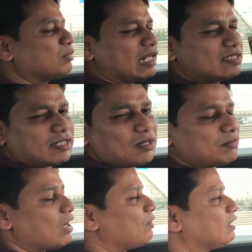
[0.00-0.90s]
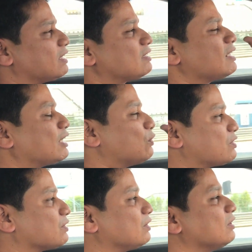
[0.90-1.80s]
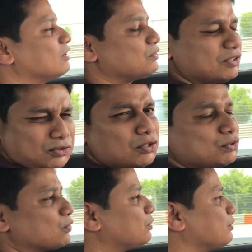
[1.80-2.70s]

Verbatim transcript: But I'll shut up now and just let you listen the exhaust